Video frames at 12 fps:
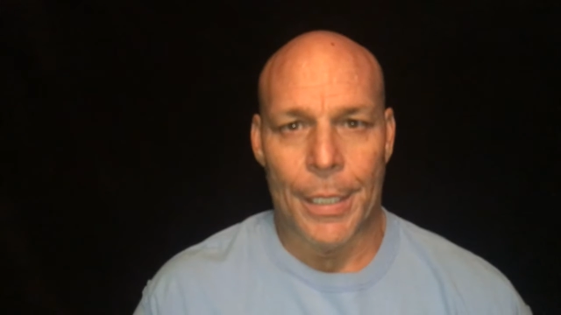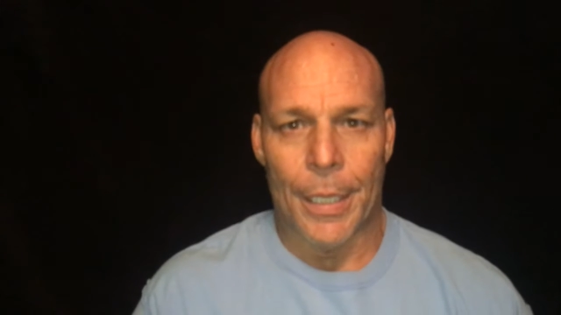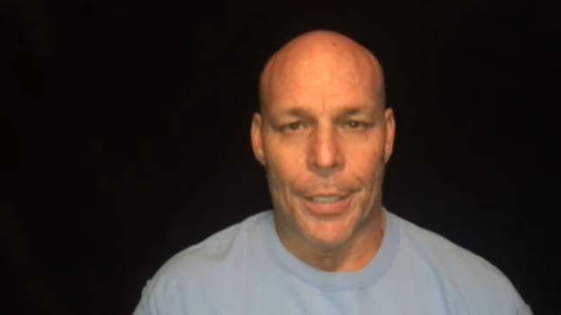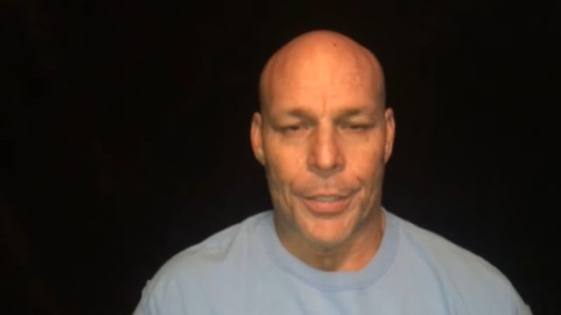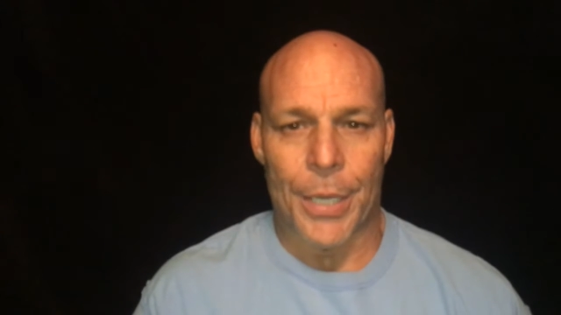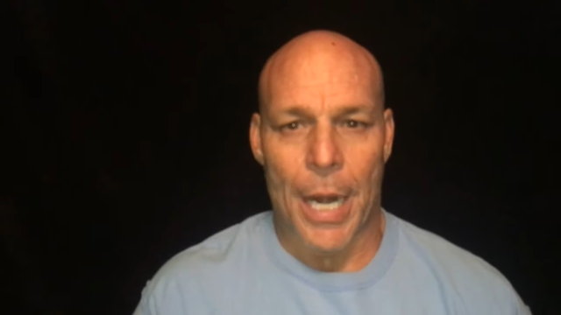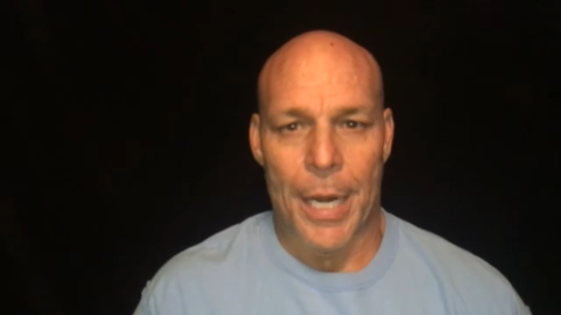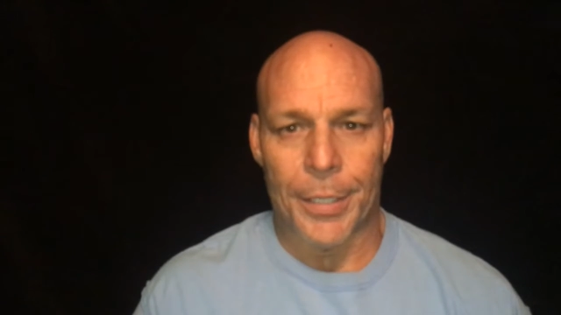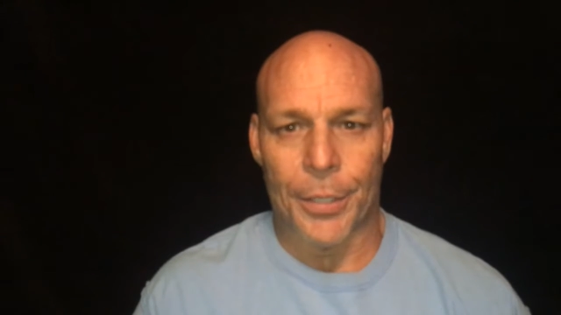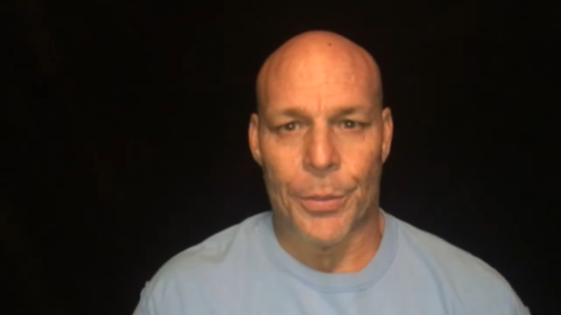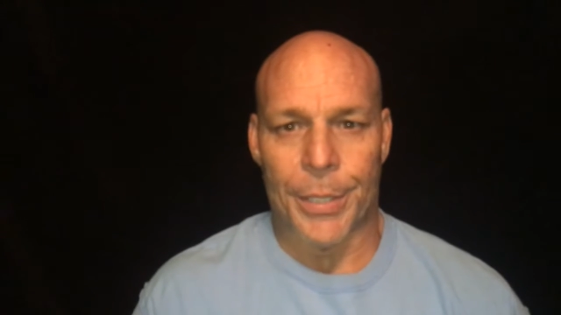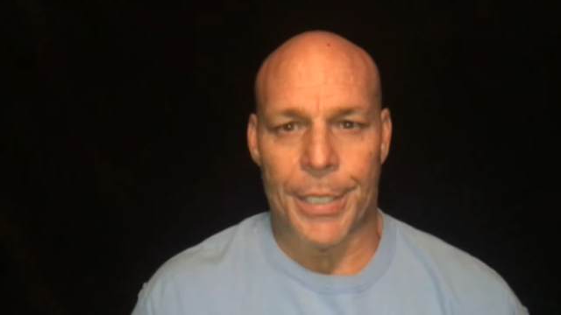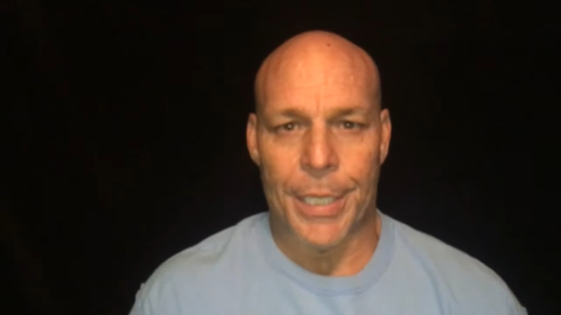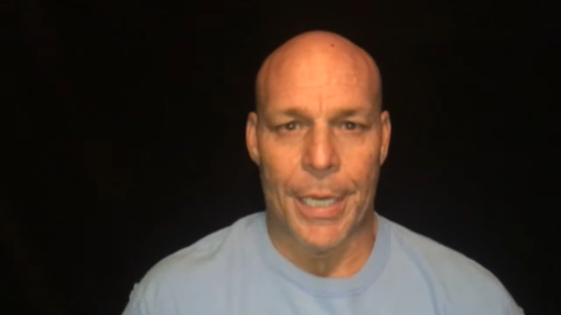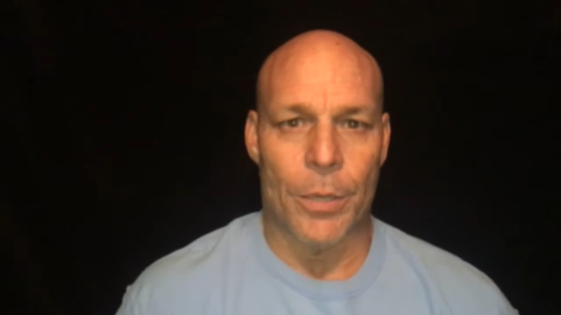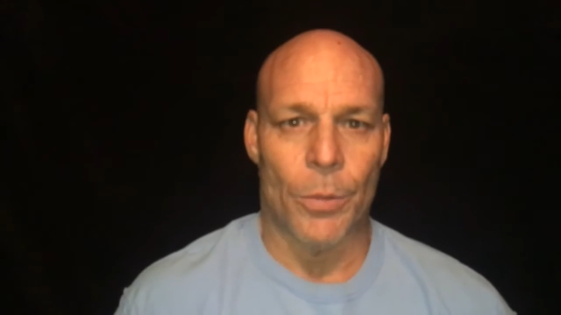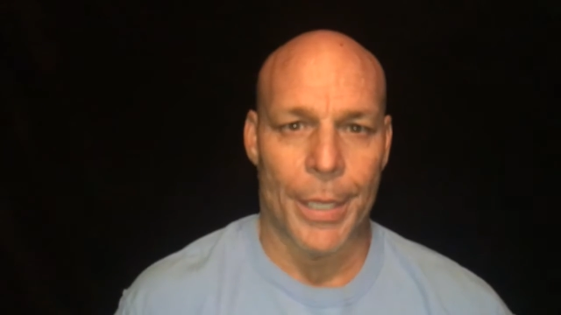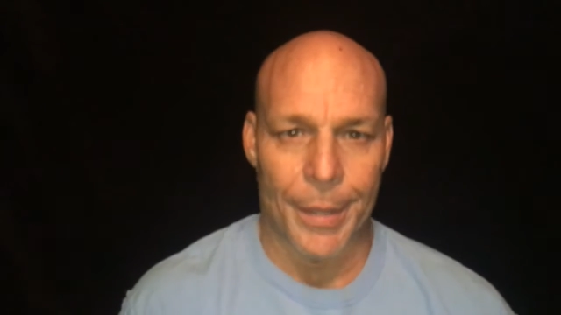and trying to
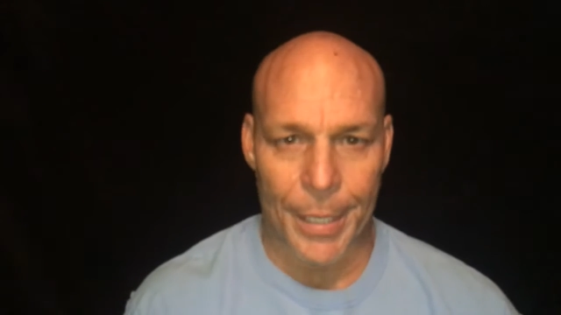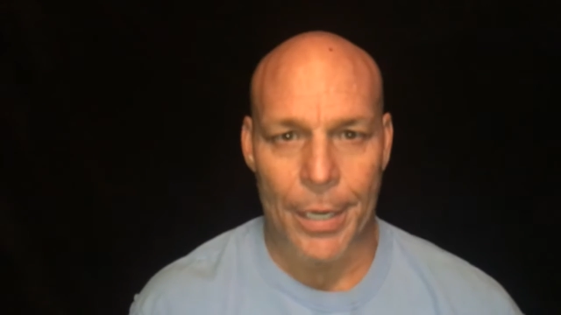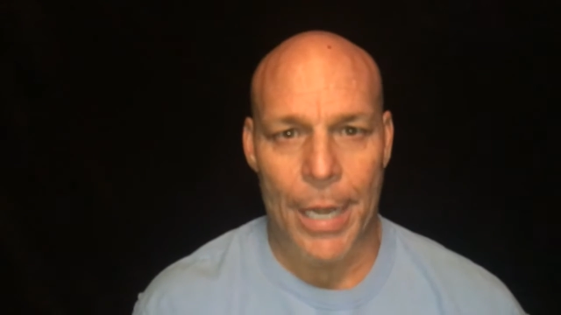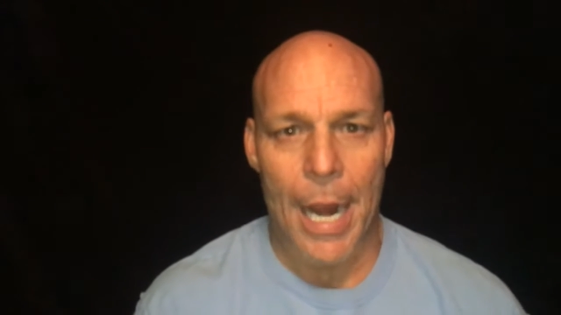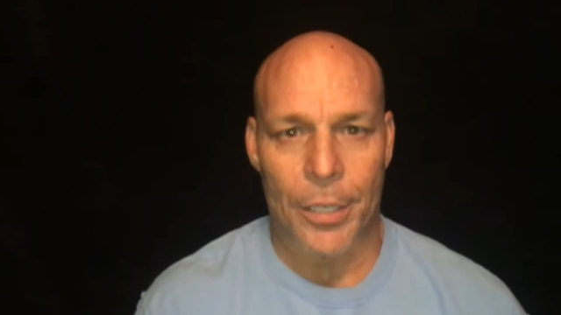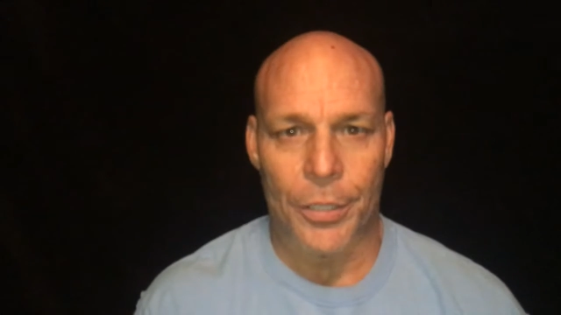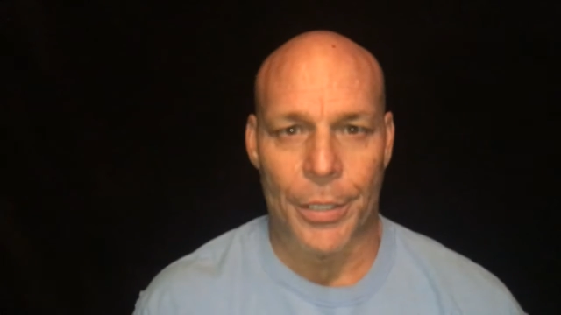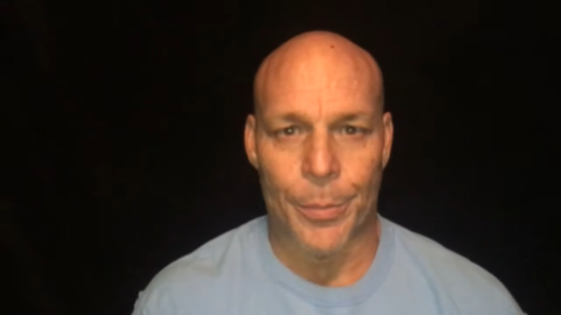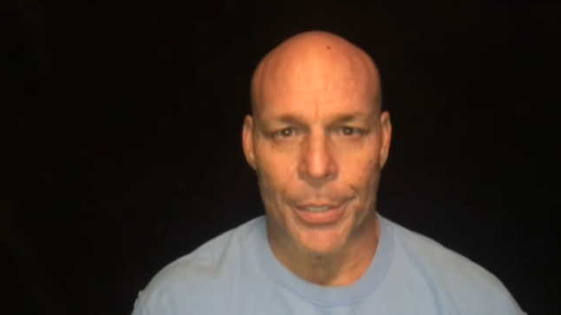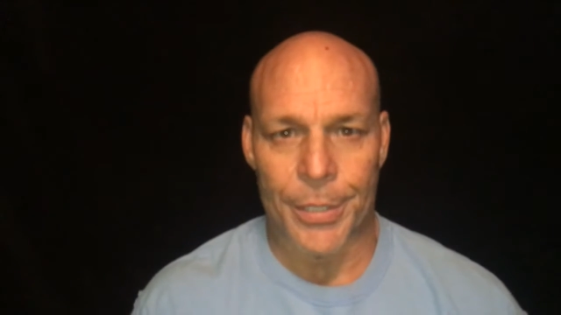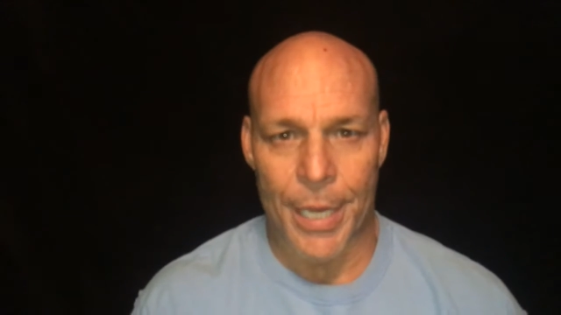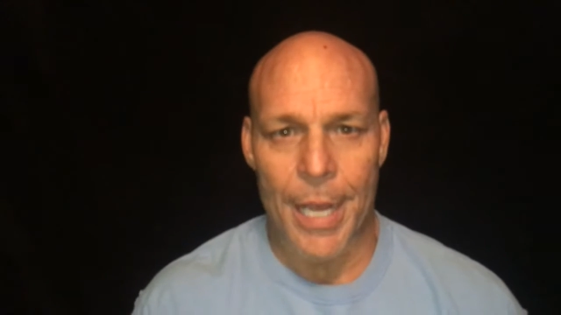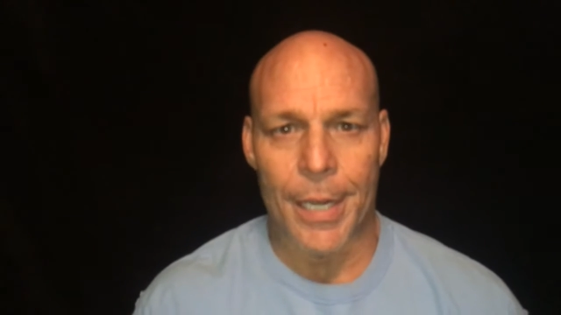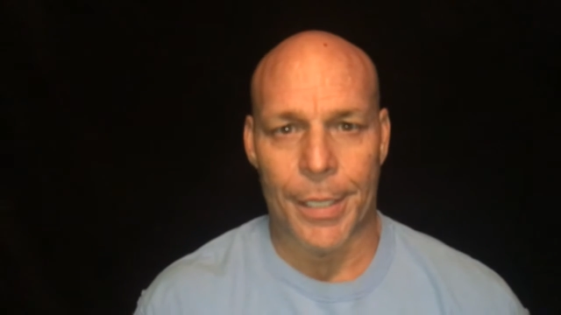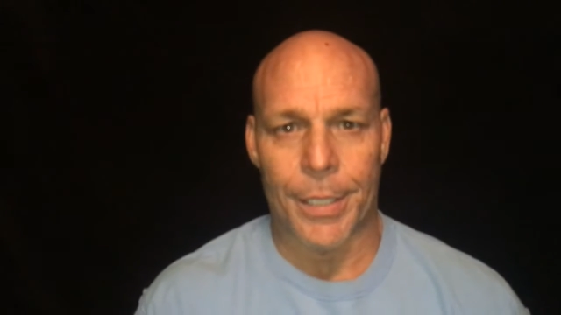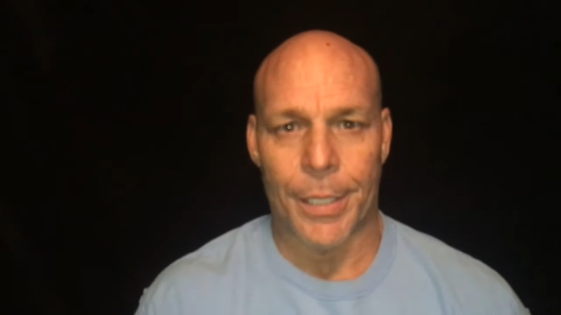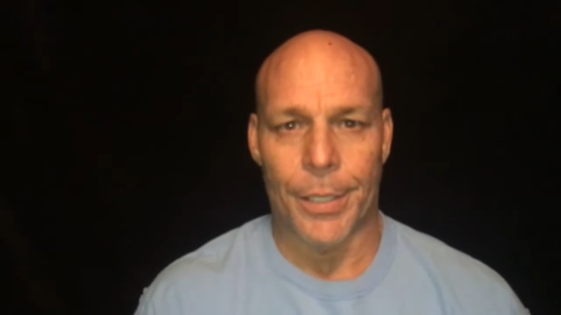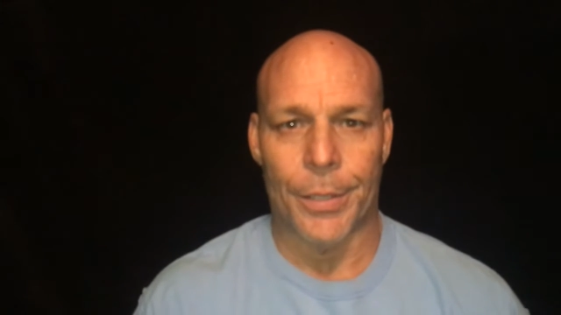critique what they're actually presenting
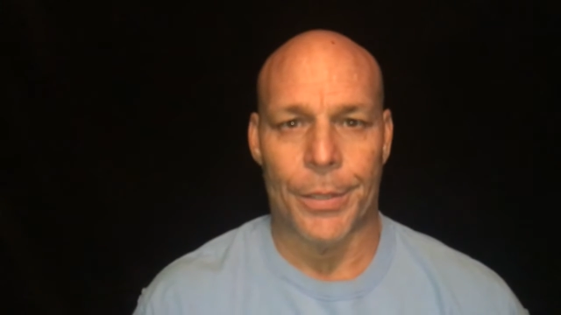to you.